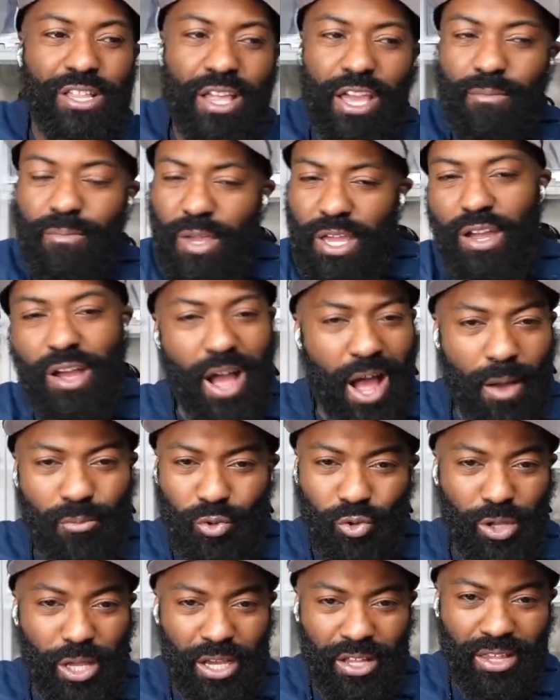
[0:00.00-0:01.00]
it like being
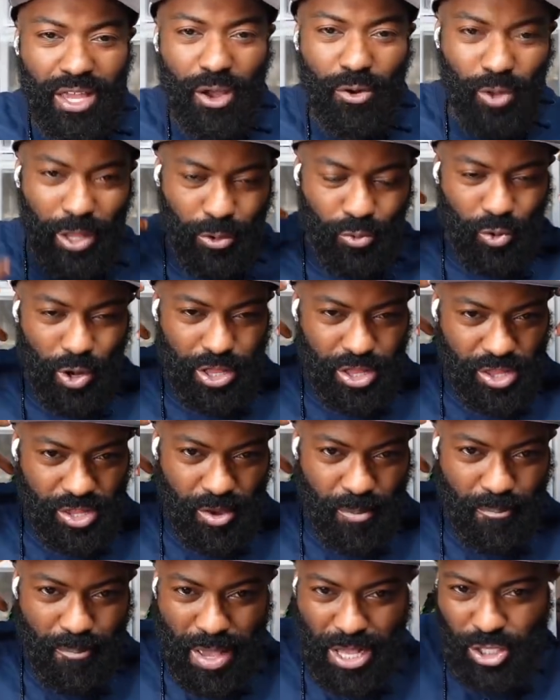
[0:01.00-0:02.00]
hobbled like that? Like, what's
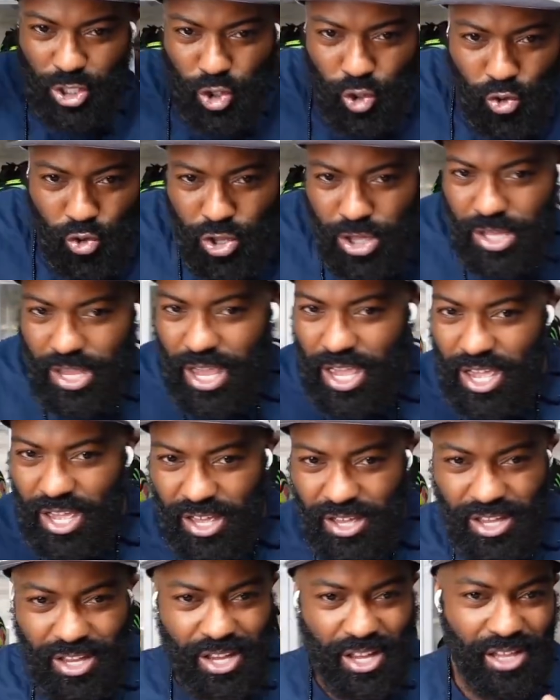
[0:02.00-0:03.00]
the mental
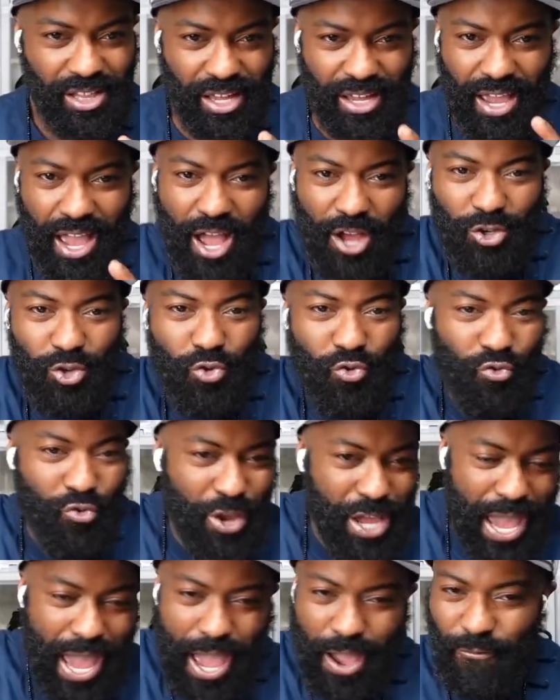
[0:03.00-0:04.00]
state? Like, how do you
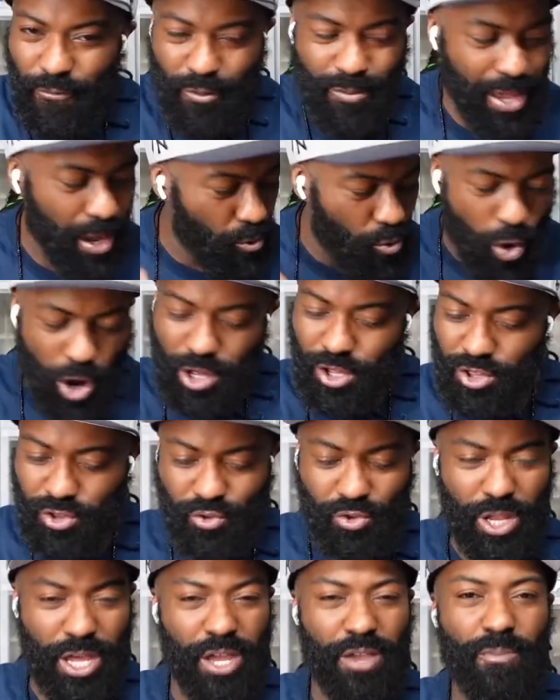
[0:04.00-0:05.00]
rehab from that? Walk us
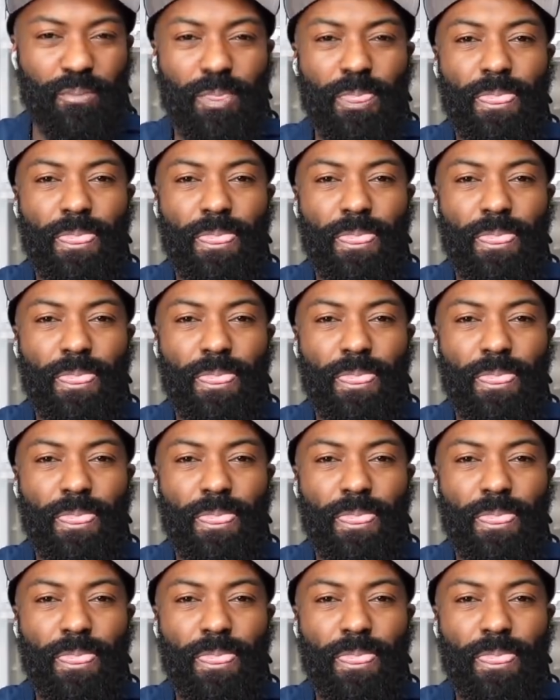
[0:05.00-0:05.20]
through that.